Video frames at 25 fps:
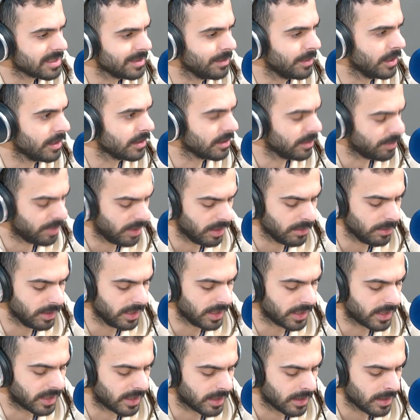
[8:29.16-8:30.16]
among the
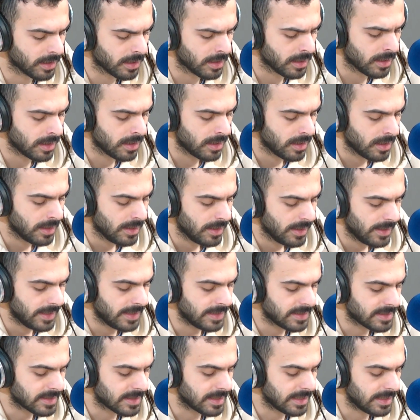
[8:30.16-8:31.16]
public
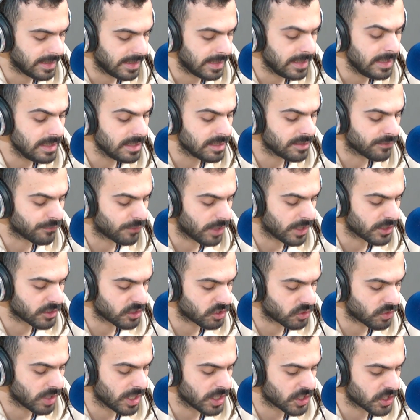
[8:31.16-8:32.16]
is the ease of
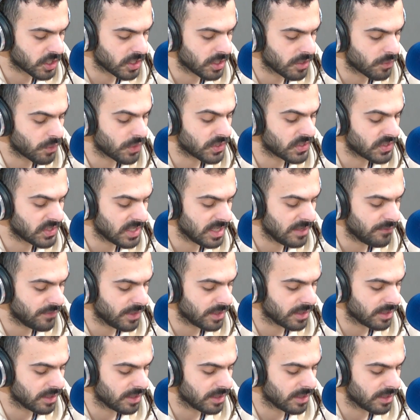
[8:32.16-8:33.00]
registration and receiving